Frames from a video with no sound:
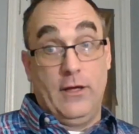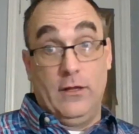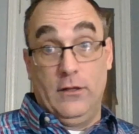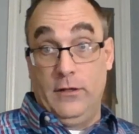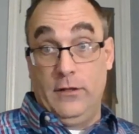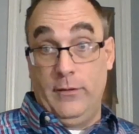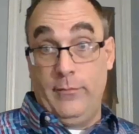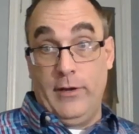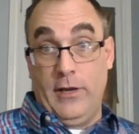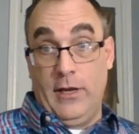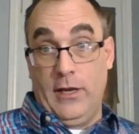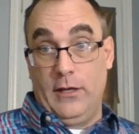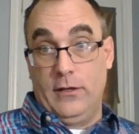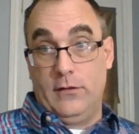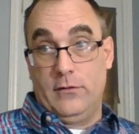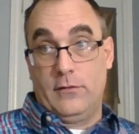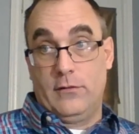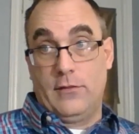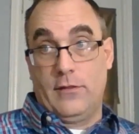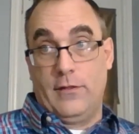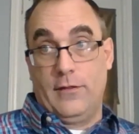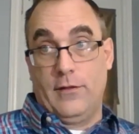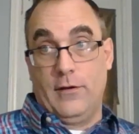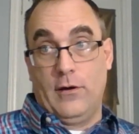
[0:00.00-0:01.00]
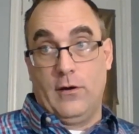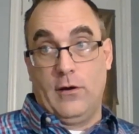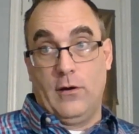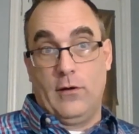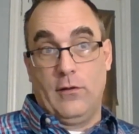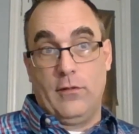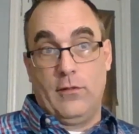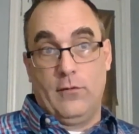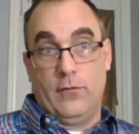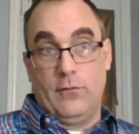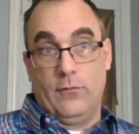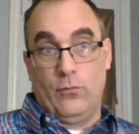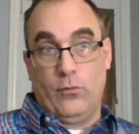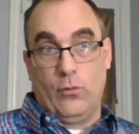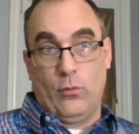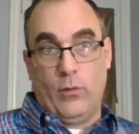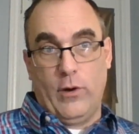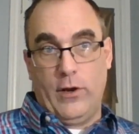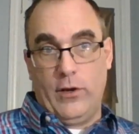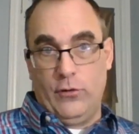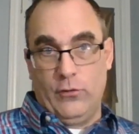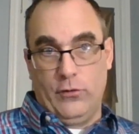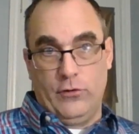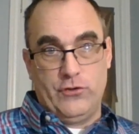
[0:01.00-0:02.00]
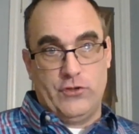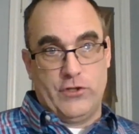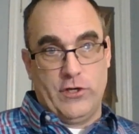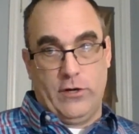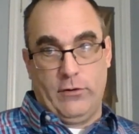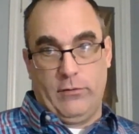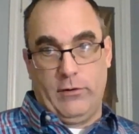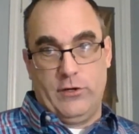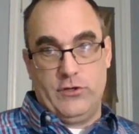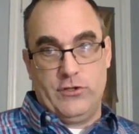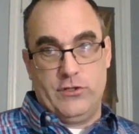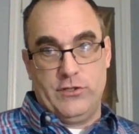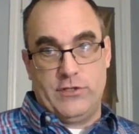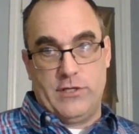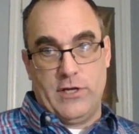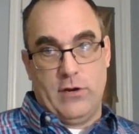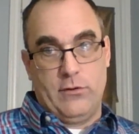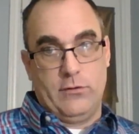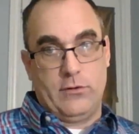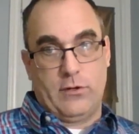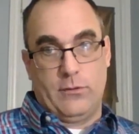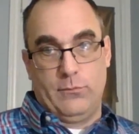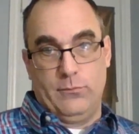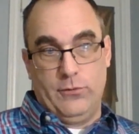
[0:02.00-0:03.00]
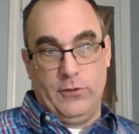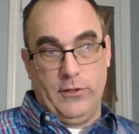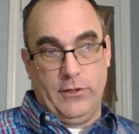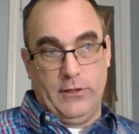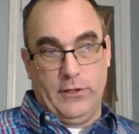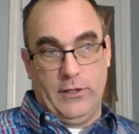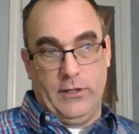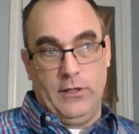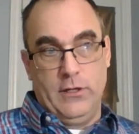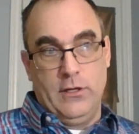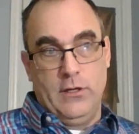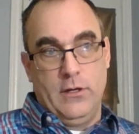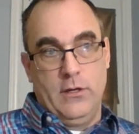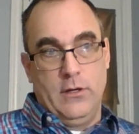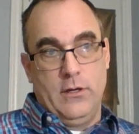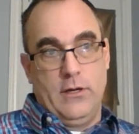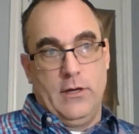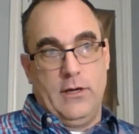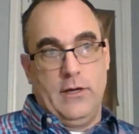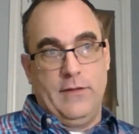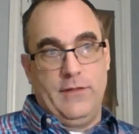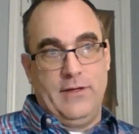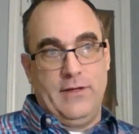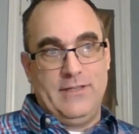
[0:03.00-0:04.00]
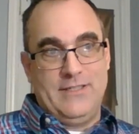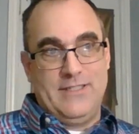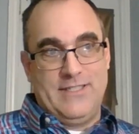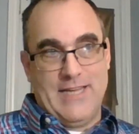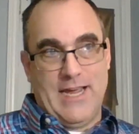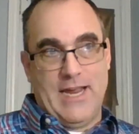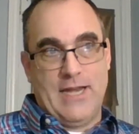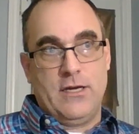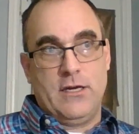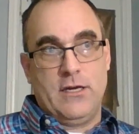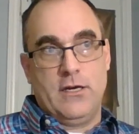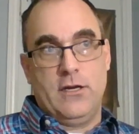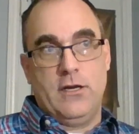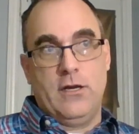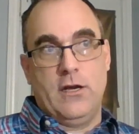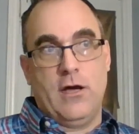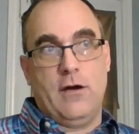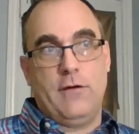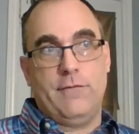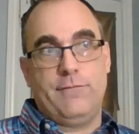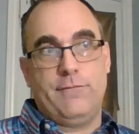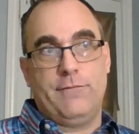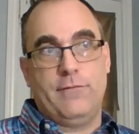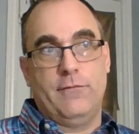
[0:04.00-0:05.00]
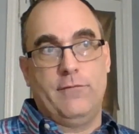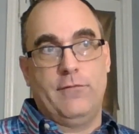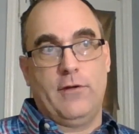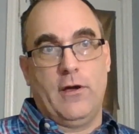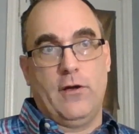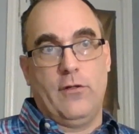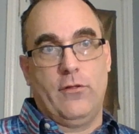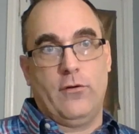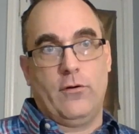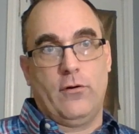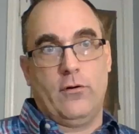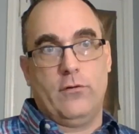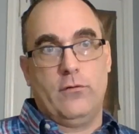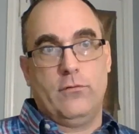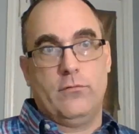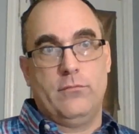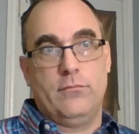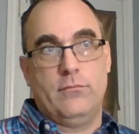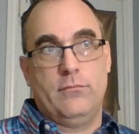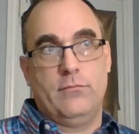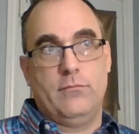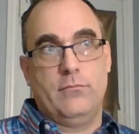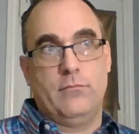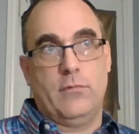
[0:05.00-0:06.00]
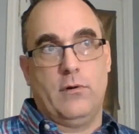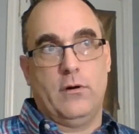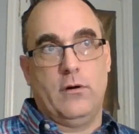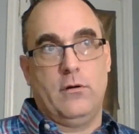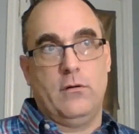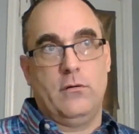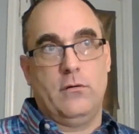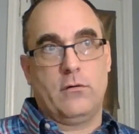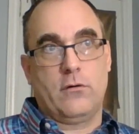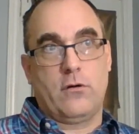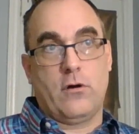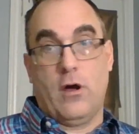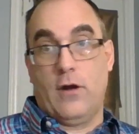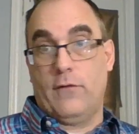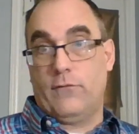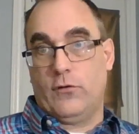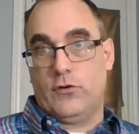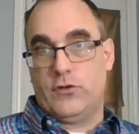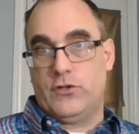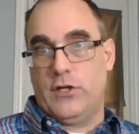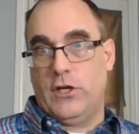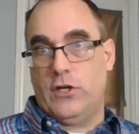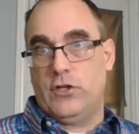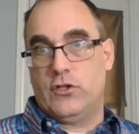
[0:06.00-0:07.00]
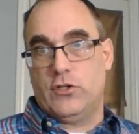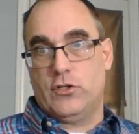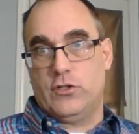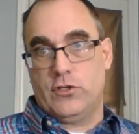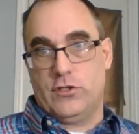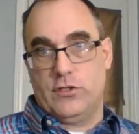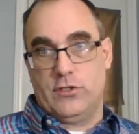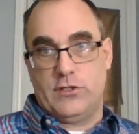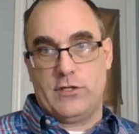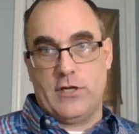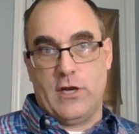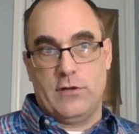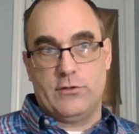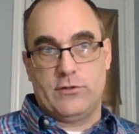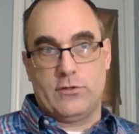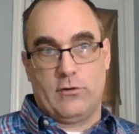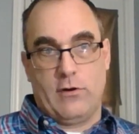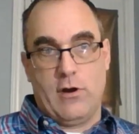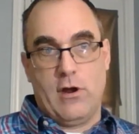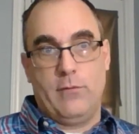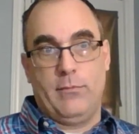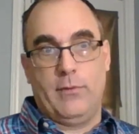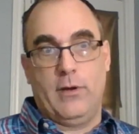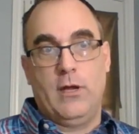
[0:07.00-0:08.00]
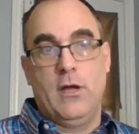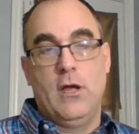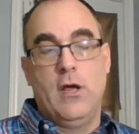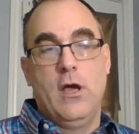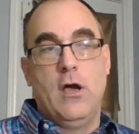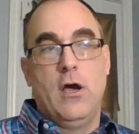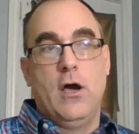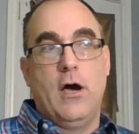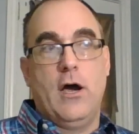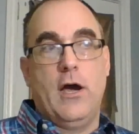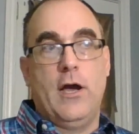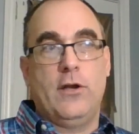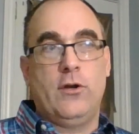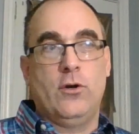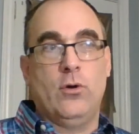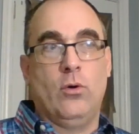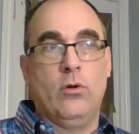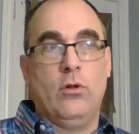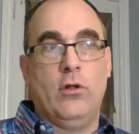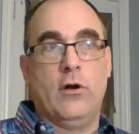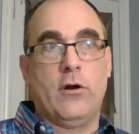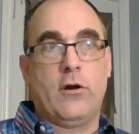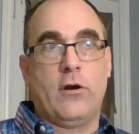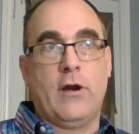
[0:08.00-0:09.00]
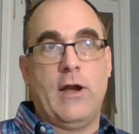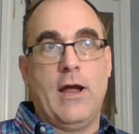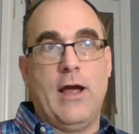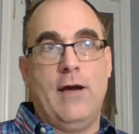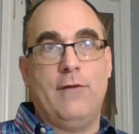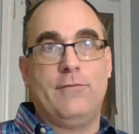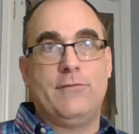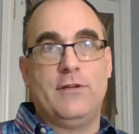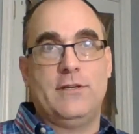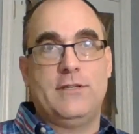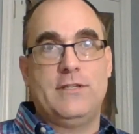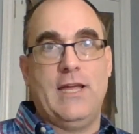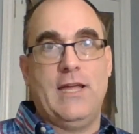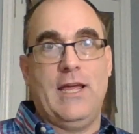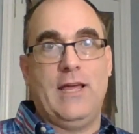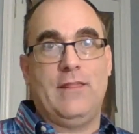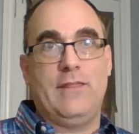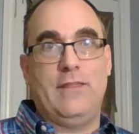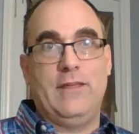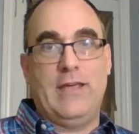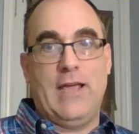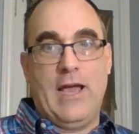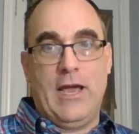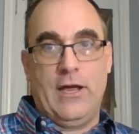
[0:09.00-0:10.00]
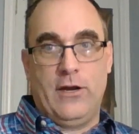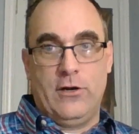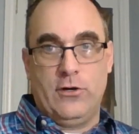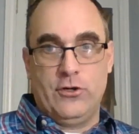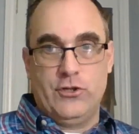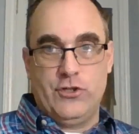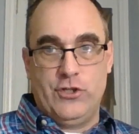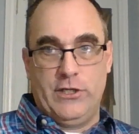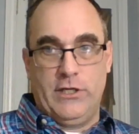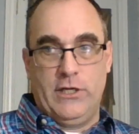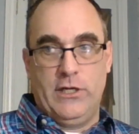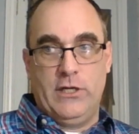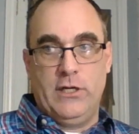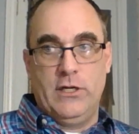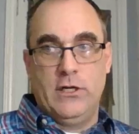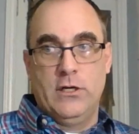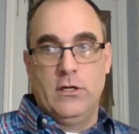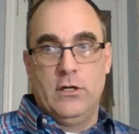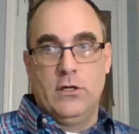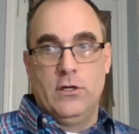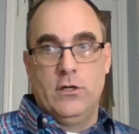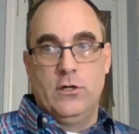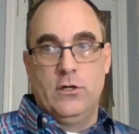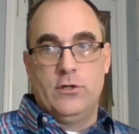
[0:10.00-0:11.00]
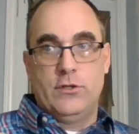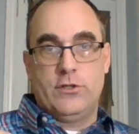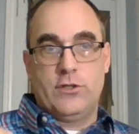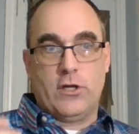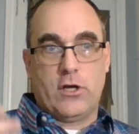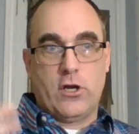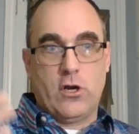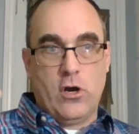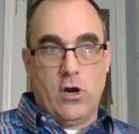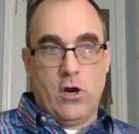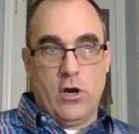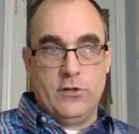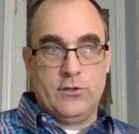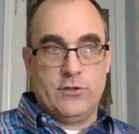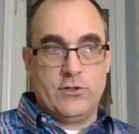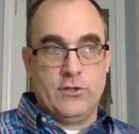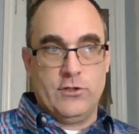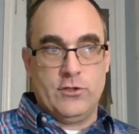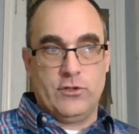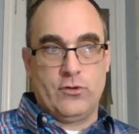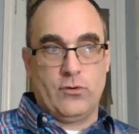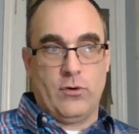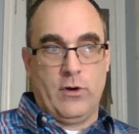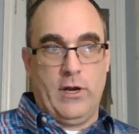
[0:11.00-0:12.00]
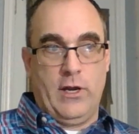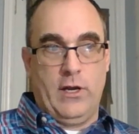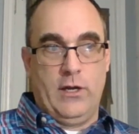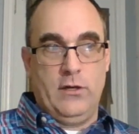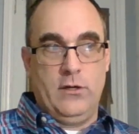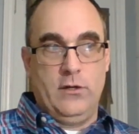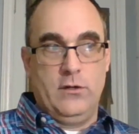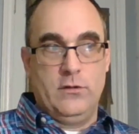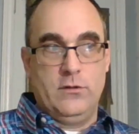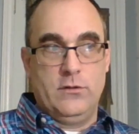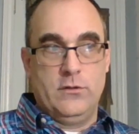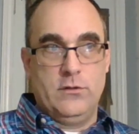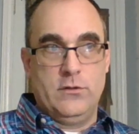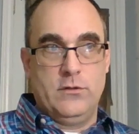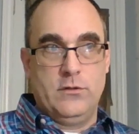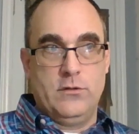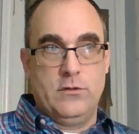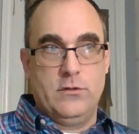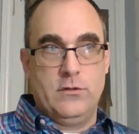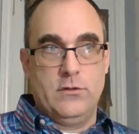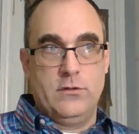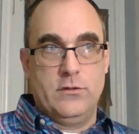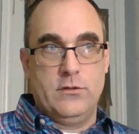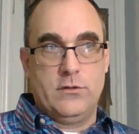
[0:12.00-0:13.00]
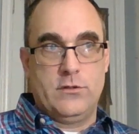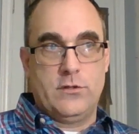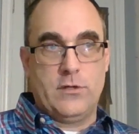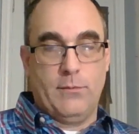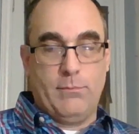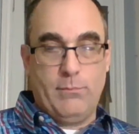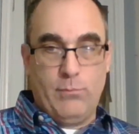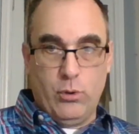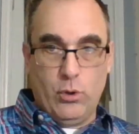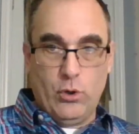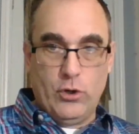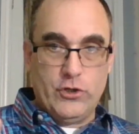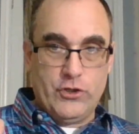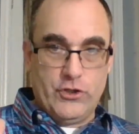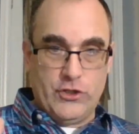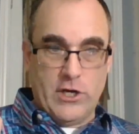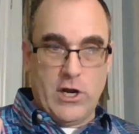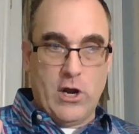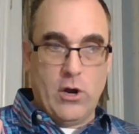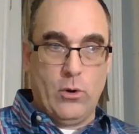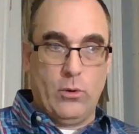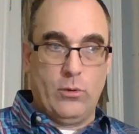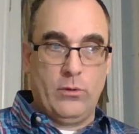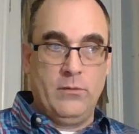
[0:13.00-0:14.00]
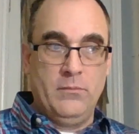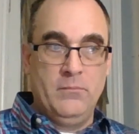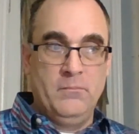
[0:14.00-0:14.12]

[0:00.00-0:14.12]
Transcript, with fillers: eliminate the, the, the white noise generation sound completely, and they deaden enough of the other conversations and sounds around me. I no longer have to take the energy to concentrate to push out